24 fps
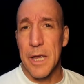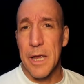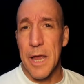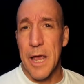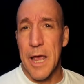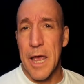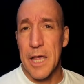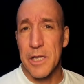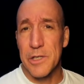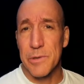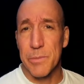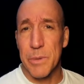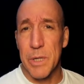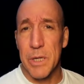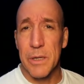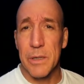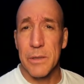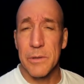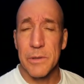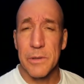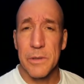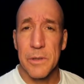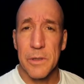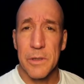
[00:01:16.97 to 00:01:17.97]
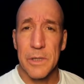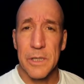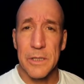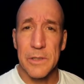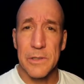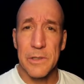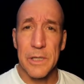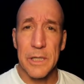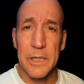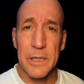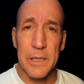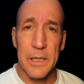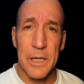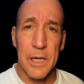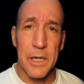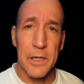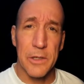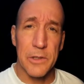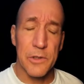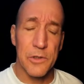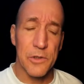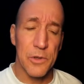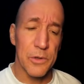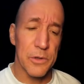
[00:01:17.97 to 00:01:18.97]
Asthma, things like that.
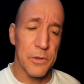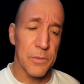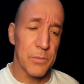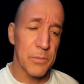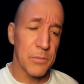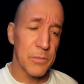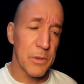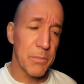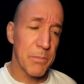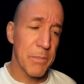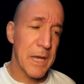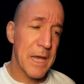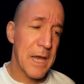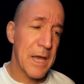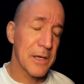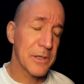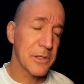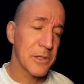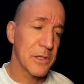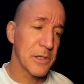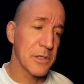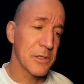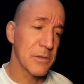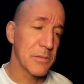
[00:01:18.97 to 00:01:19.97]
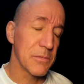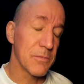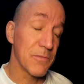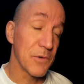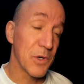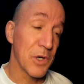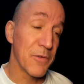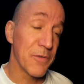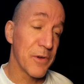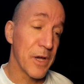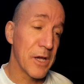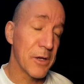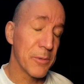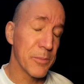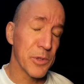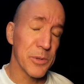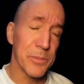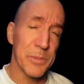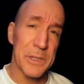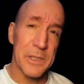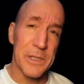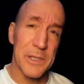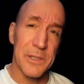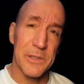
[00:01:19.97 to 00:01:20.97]
So the mask is very valuable
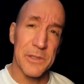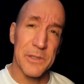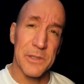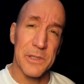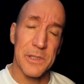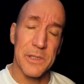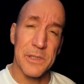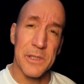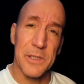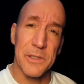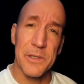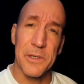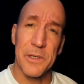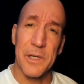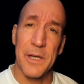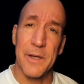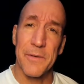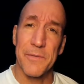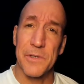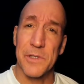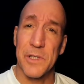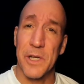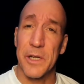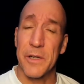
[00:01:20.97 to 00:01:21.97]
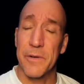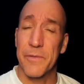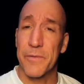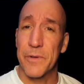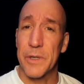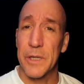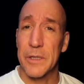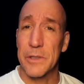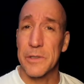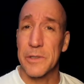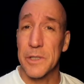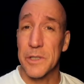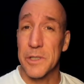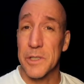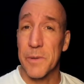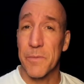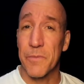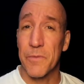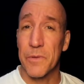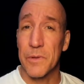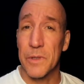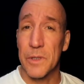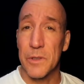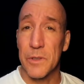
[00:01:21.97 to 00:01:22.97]
because it doesn't have side effects,
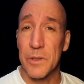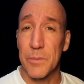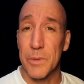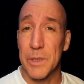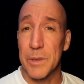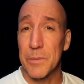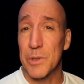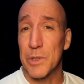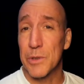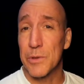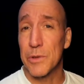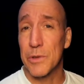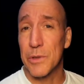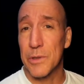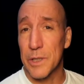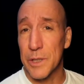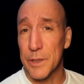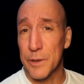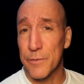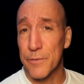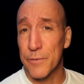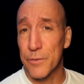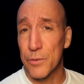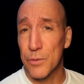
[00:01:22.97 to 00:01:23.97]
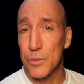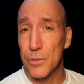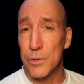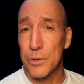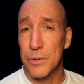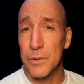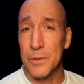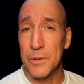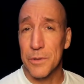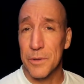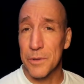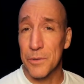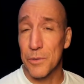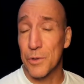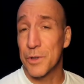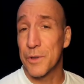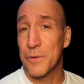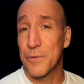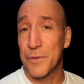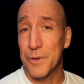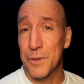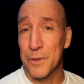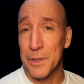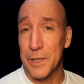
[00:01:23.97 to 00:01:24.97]
except for that you maybe look like a fool, or you
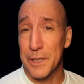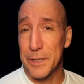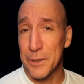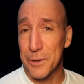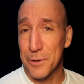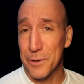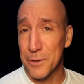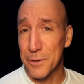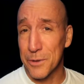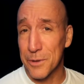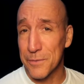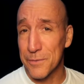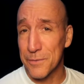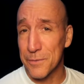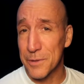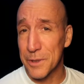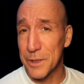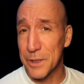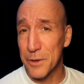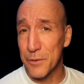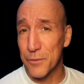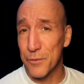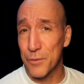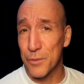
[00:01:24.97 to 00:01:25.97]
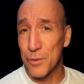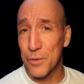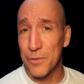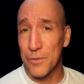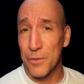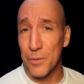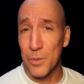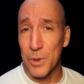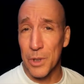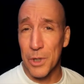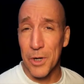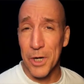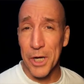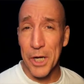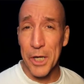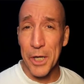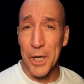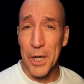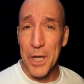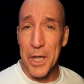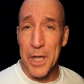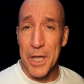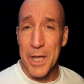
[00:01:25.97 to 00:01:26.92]
feel like you look like a fool for wearing it,